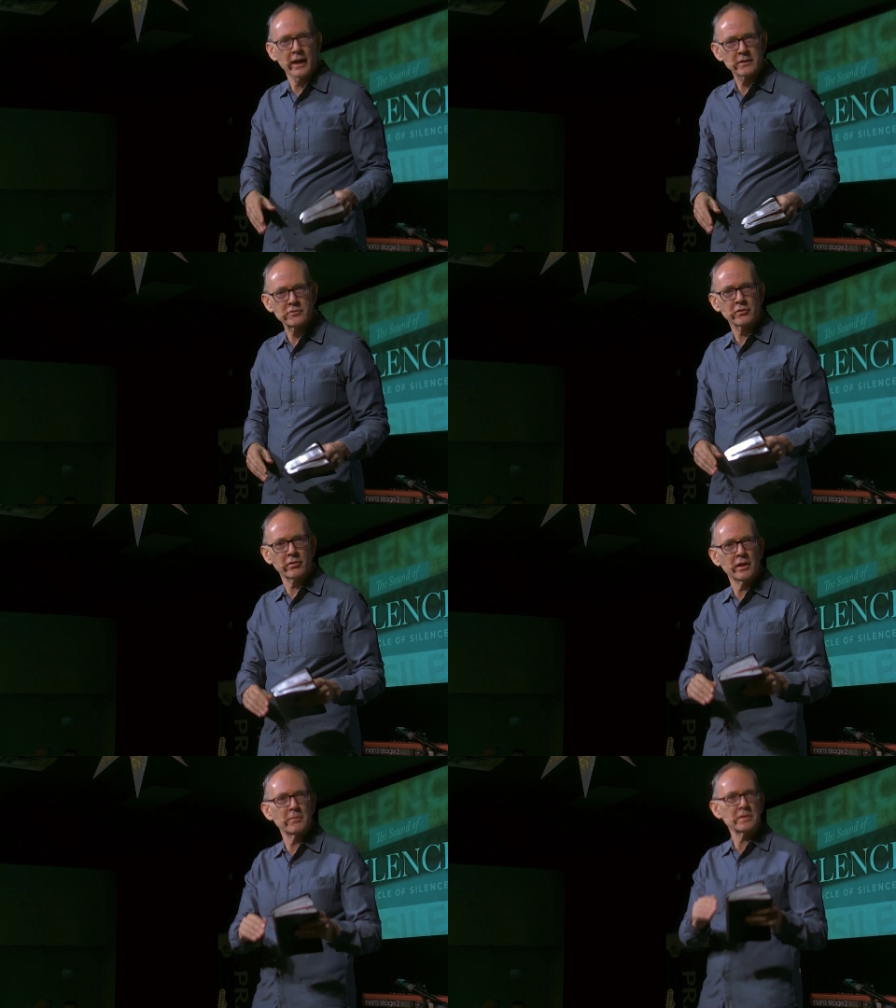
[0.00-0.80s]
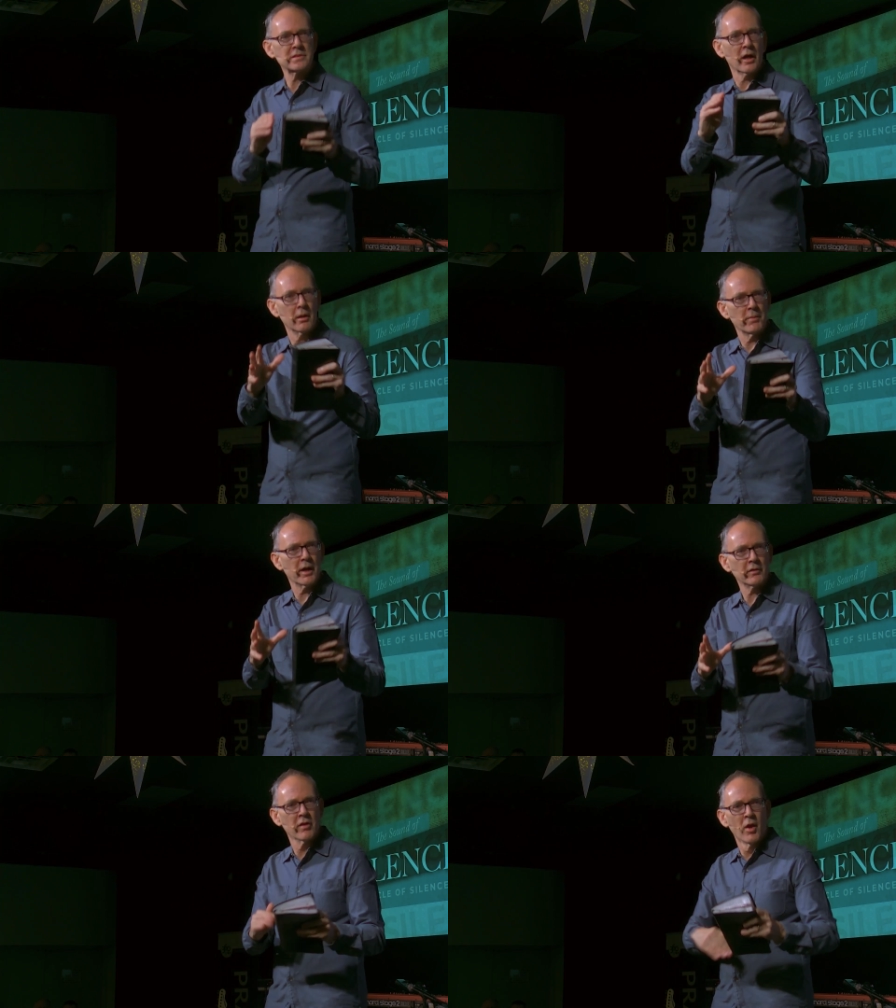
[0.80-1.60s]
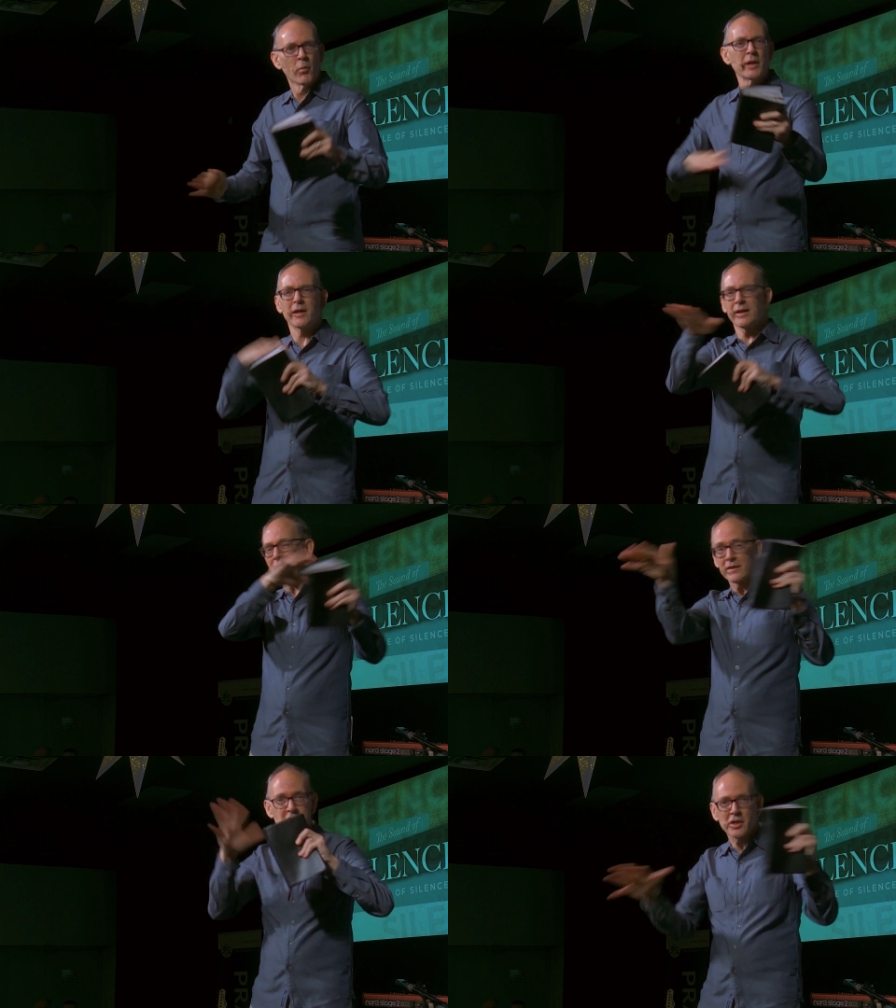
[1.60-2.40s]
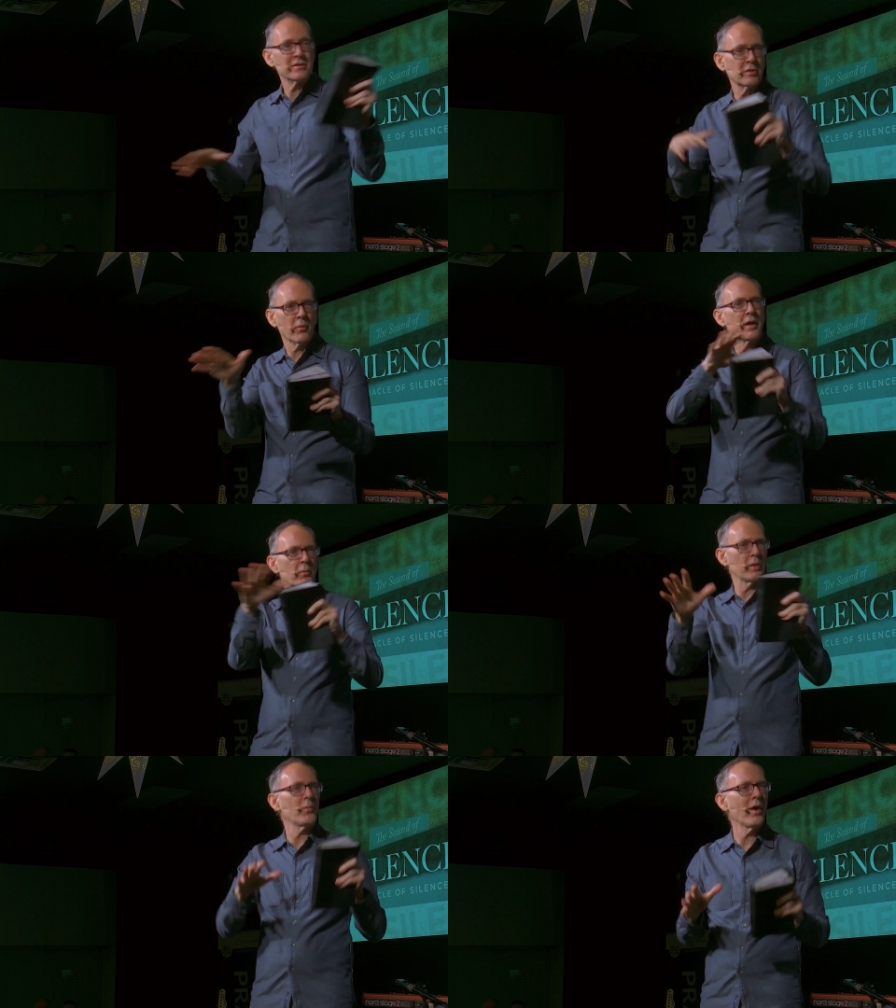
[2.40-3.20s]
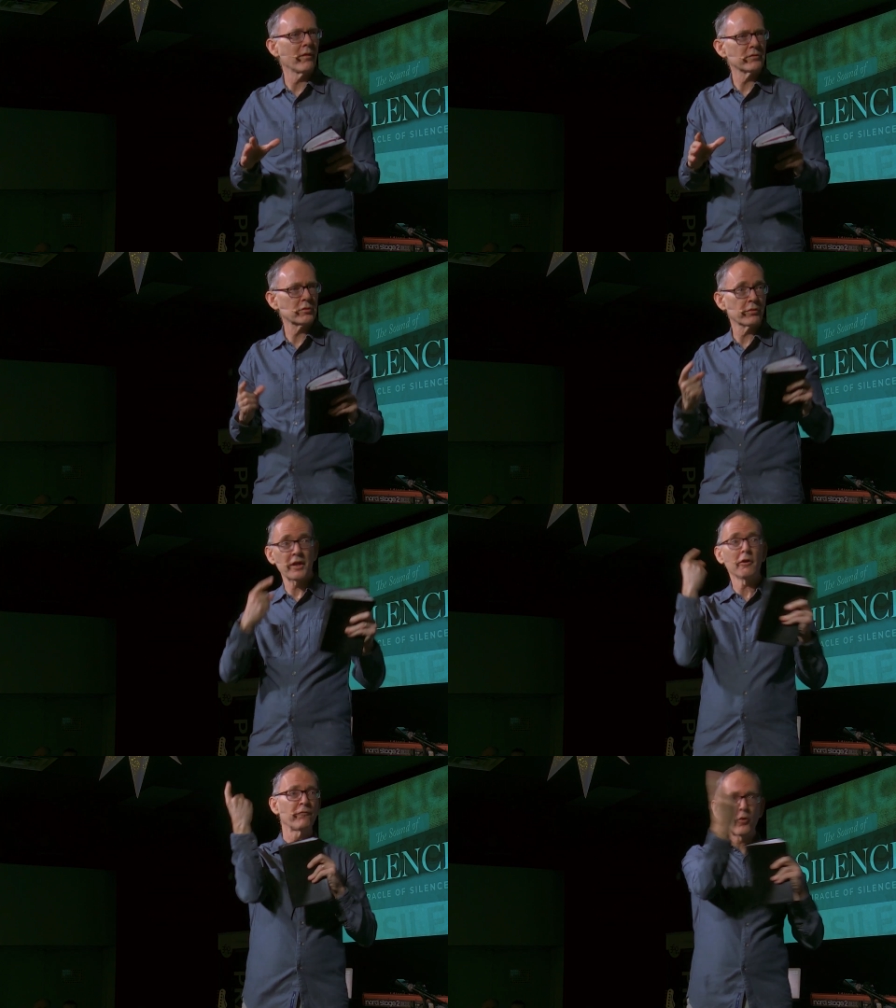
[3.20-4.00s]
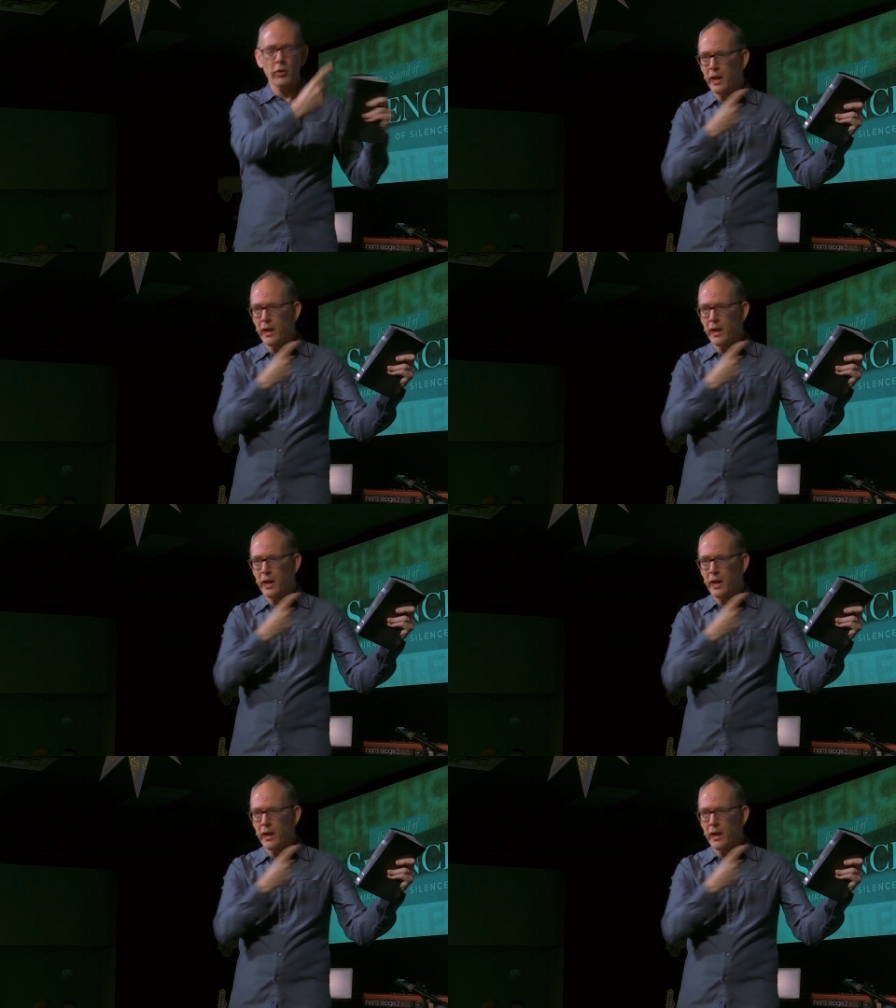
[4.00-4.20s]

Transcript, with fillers: extra cream at starbucks we can get it just the way we want so therefore